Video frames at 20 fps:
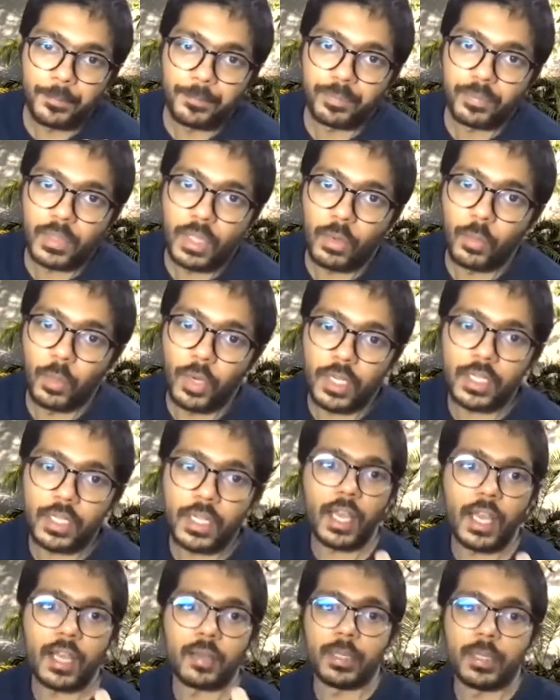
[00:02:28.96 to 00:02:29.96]
What
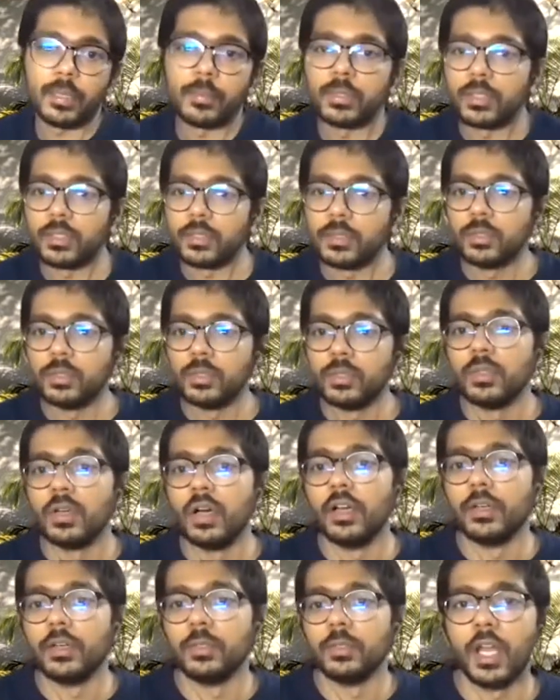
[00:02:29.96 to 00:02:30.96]
I'll be able to
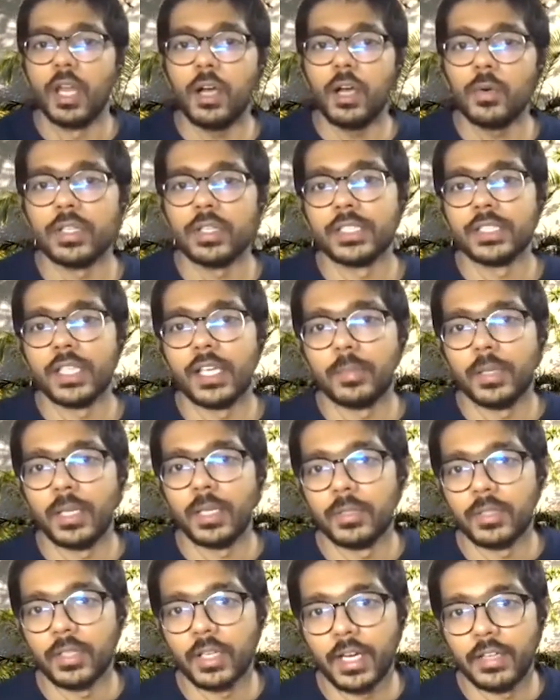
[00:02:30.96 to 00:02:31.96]
do now is I'll be
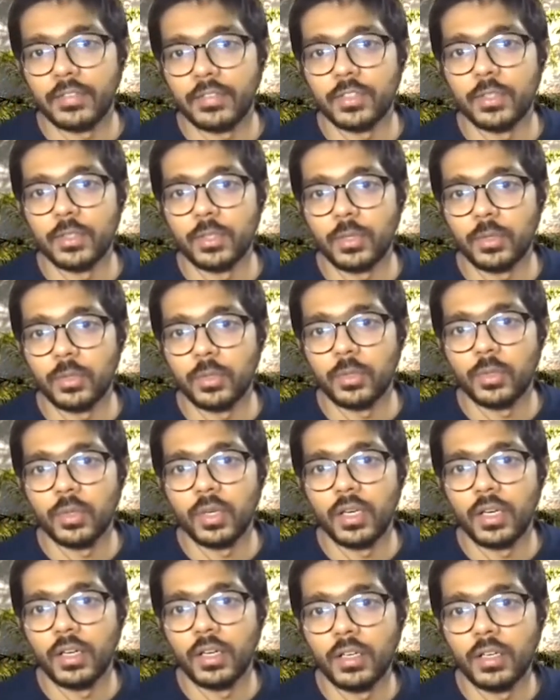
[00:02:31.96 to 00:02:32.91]
able to kind of go to